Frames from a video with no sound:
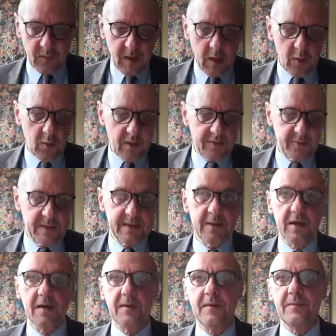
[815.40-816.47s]
who have been
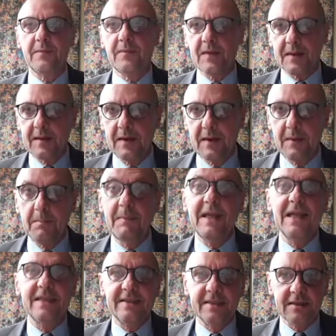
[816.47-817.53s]
um,
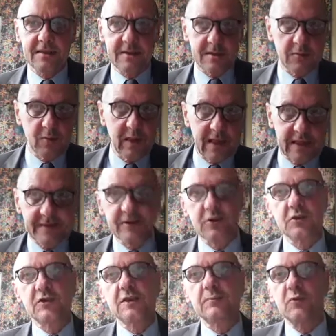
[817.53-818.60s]
militant in
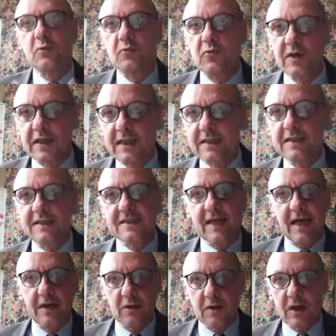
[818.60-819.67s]
relationship to bringing this
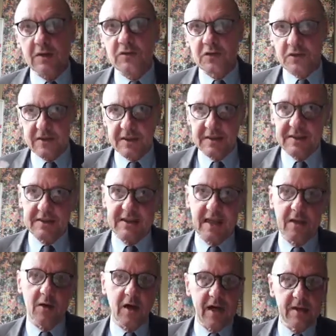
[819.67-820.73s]
higher consciousness, this
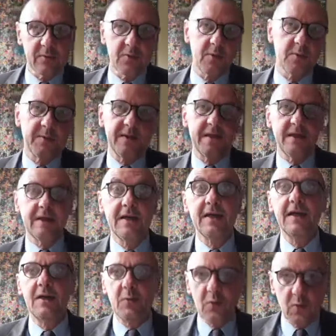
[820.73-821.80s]
higher light will be uh,
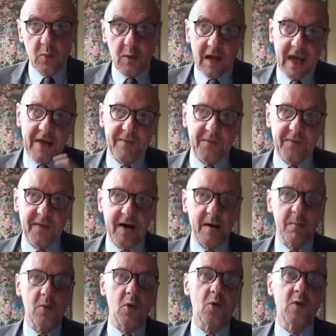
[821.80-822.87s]
will have far
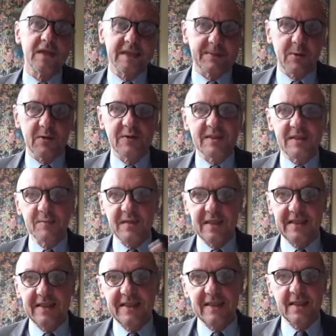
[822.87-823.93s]
more
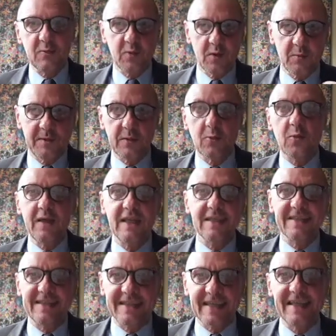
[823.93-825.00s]
responsibility and will be
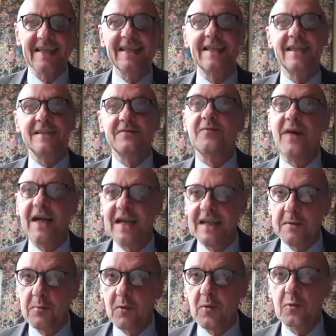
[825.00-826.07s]
reinstated as
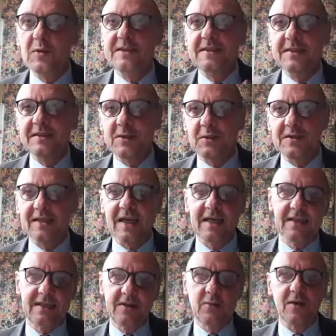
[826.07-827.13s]
valuable within
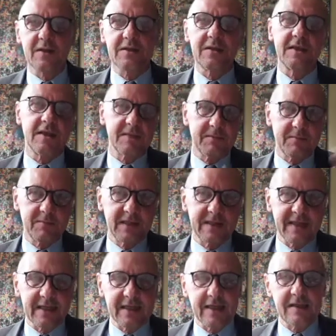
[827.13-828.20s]
society rather than be
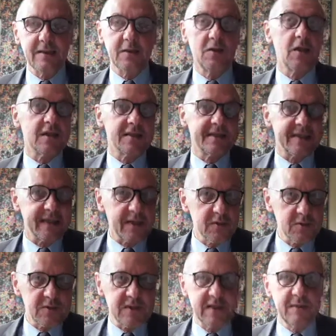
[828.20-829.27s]
taken not
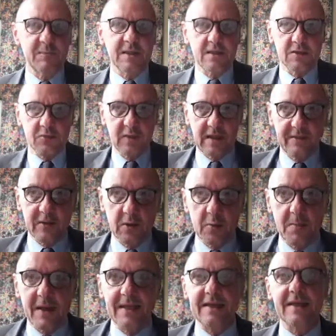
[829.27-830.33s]
seriously because we live in a
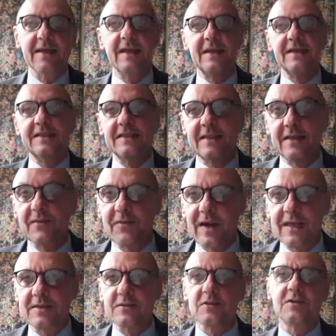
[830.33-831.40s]
materialistic
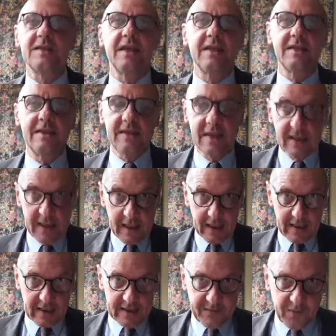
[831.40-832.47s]
flat society
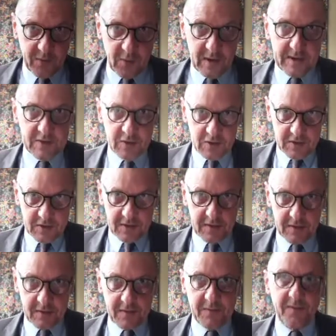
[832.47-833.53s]
that's fully just
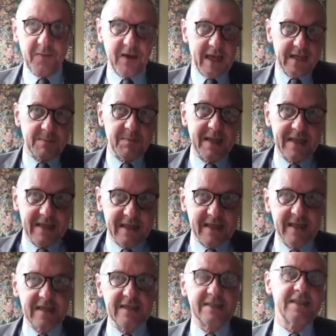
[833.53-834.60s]
uh, flat
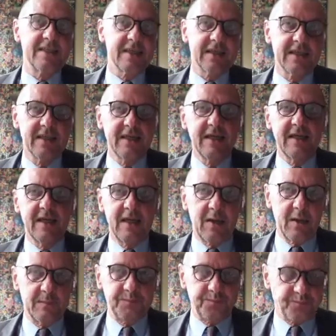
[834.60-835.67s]
materialistic.
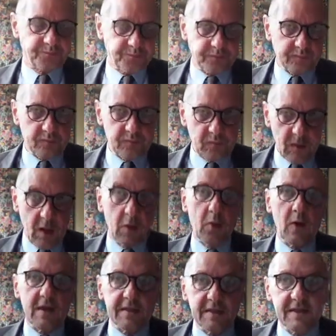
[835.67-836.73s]
Um,
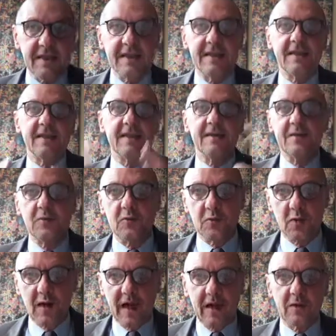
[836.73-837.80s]
rather than, than
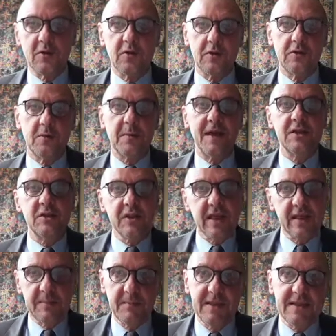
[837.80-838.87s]
to allow the, the magic
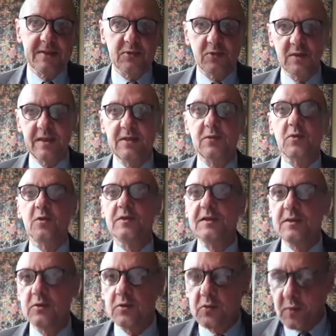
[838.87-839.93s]
and mystery to
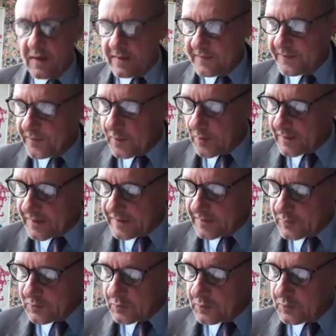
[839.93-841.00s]
continue to unfold
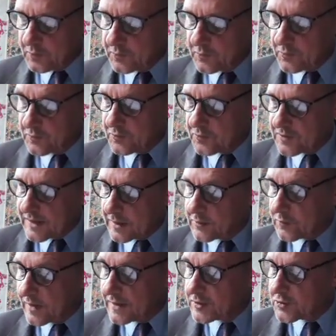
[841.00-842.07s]
and to, to, to, to start
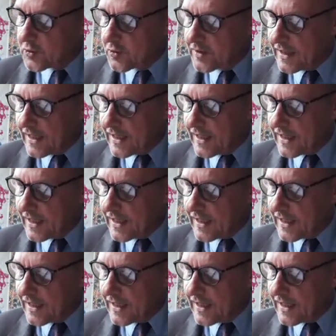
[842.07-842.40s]
to enjoy